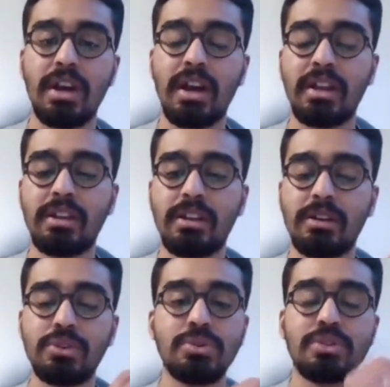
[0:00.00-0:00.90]
and uh,
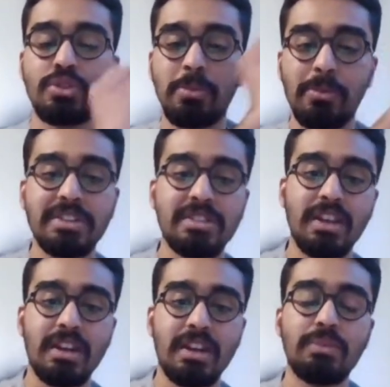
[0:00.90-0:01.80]
you choose a supervisor
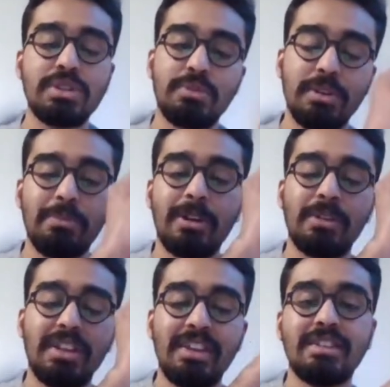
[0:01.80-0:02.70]
that and whichever department